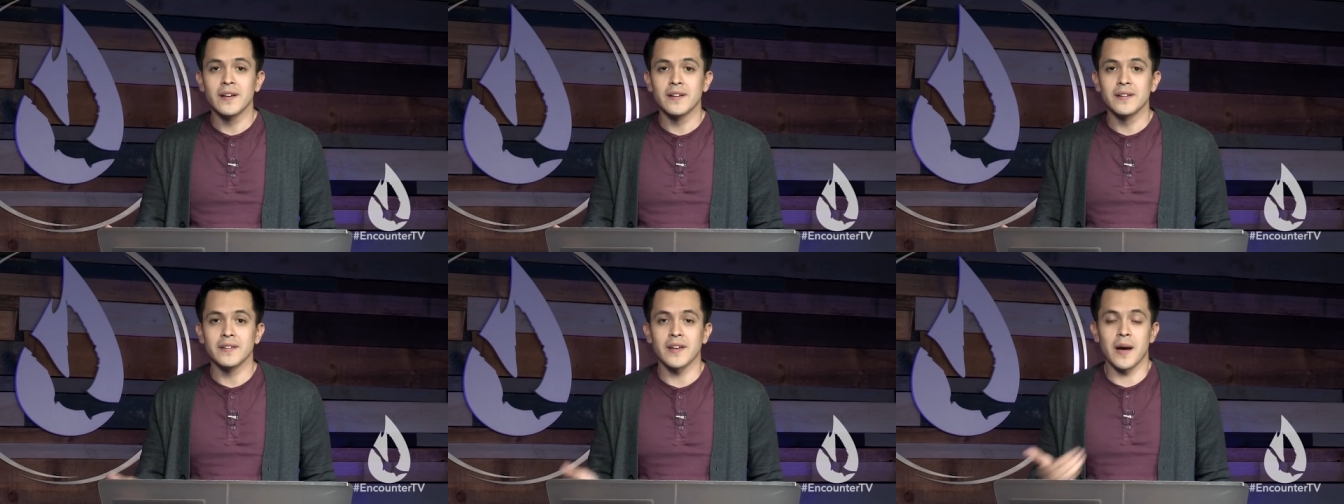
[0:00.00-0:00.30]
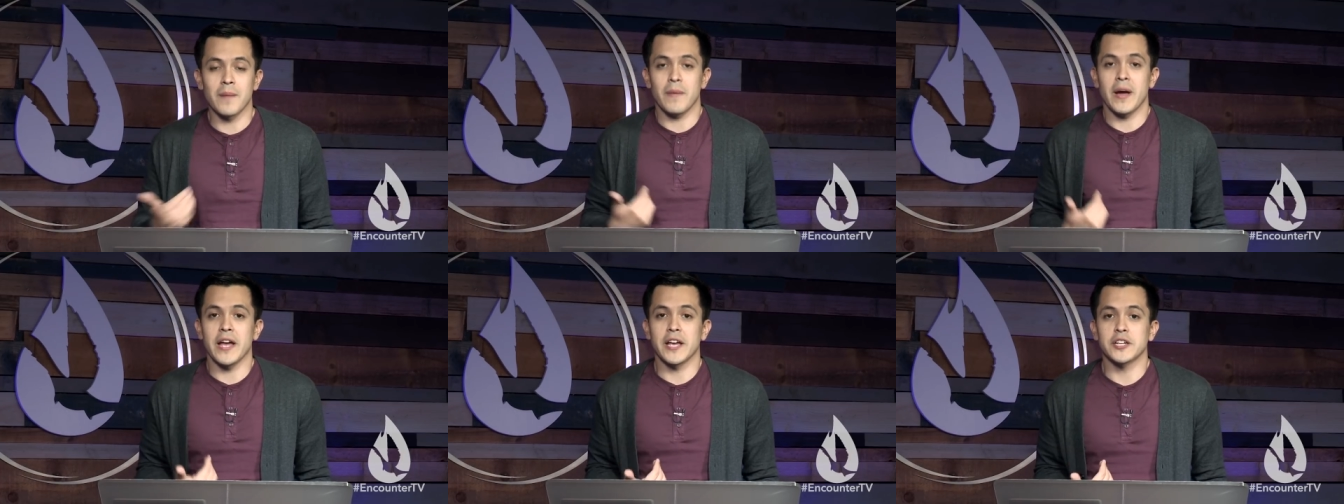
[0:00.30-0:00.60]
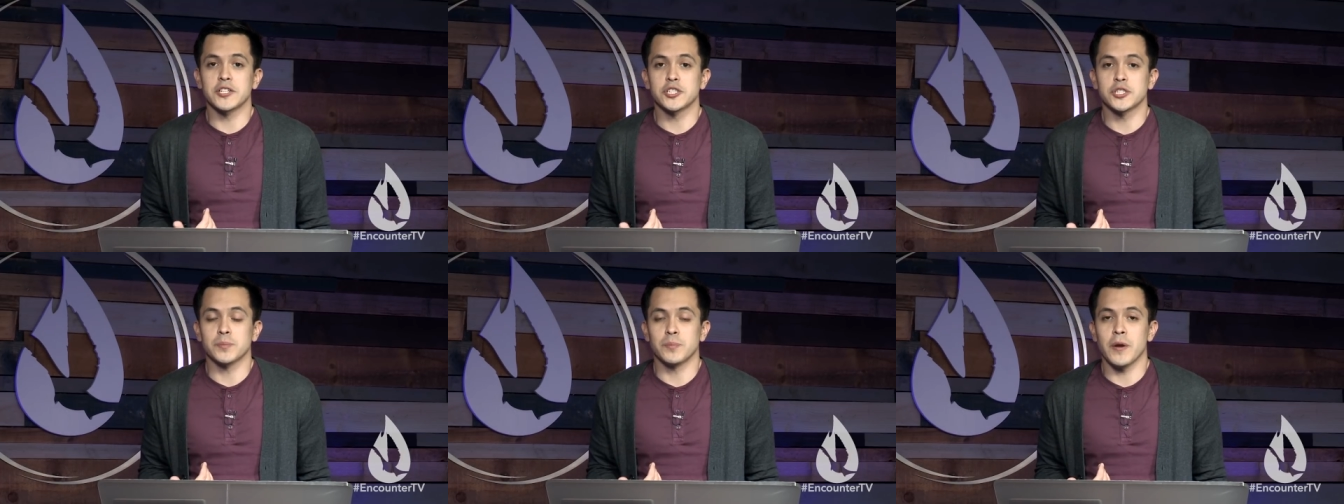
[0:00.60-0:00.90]
not my
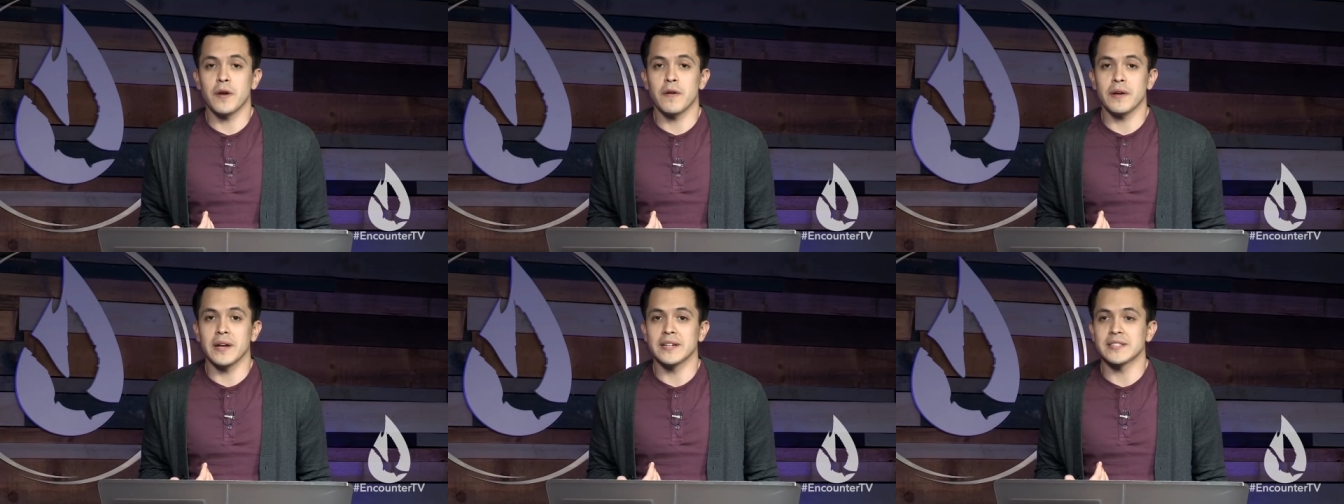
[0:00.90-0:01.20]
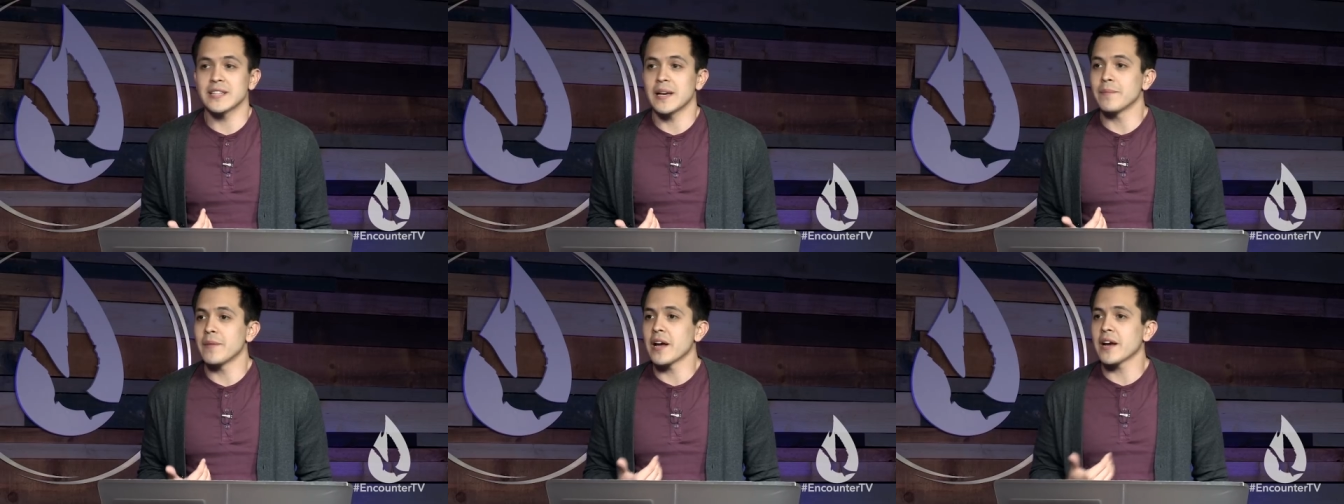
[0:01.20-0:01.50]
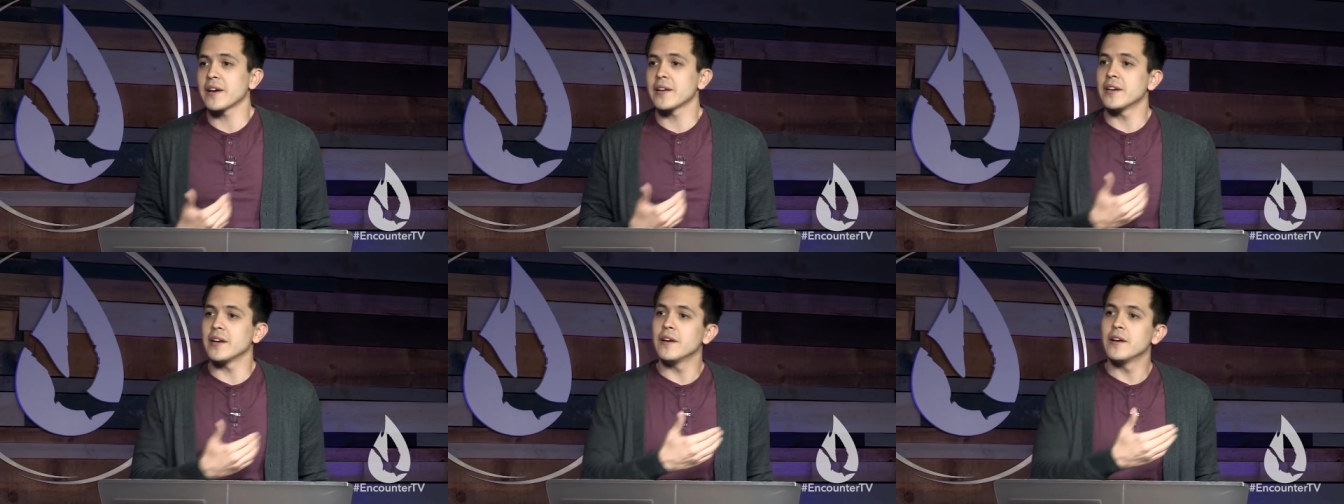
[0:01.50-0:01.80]
experience. I'm not
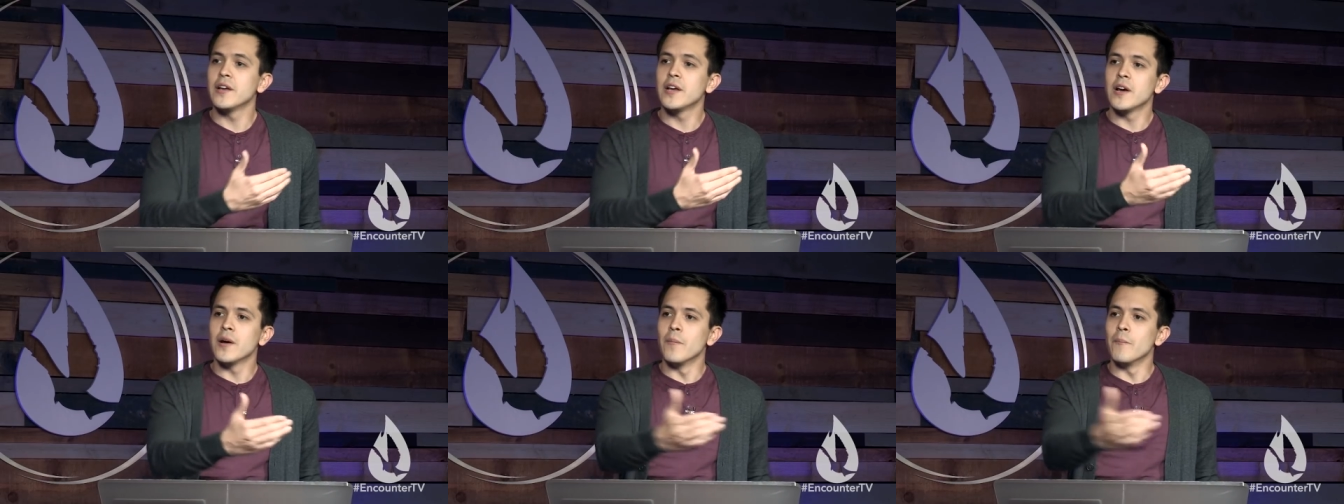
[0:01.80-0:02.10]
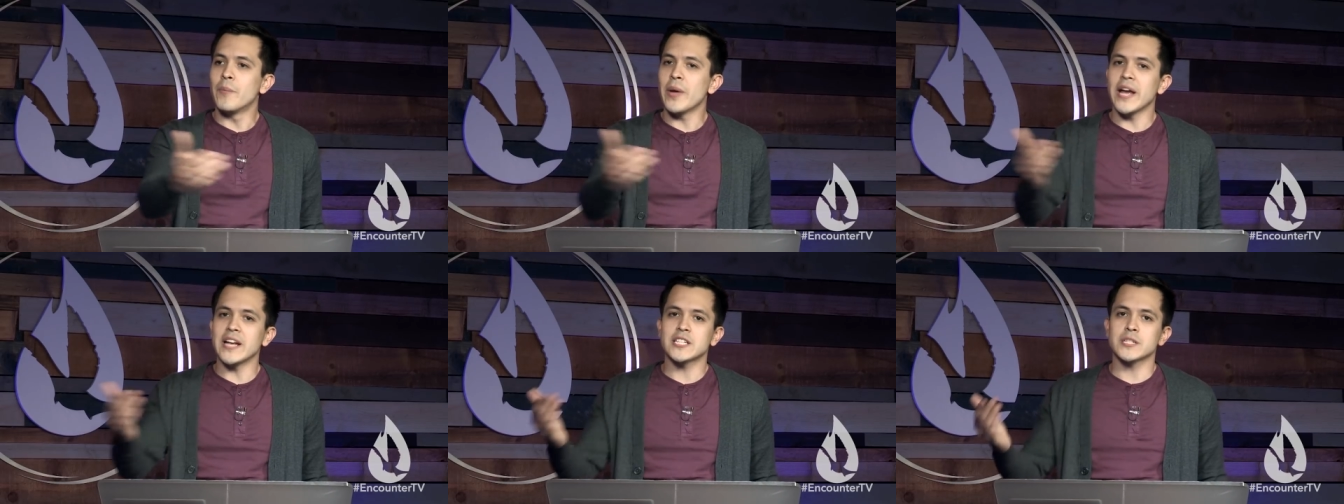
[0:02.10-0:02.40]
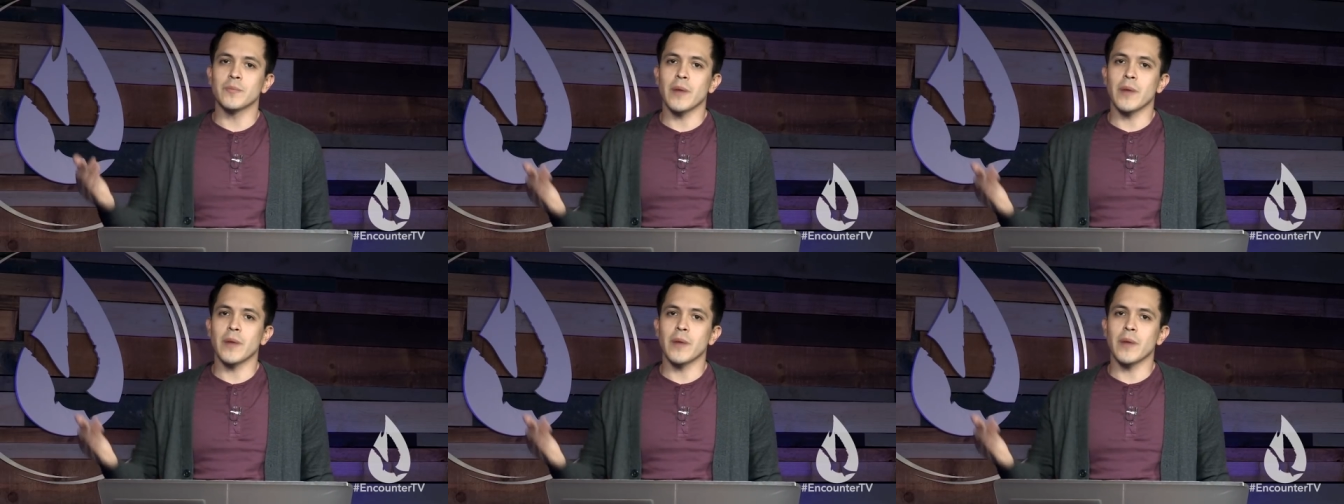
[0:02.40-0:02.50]
going to base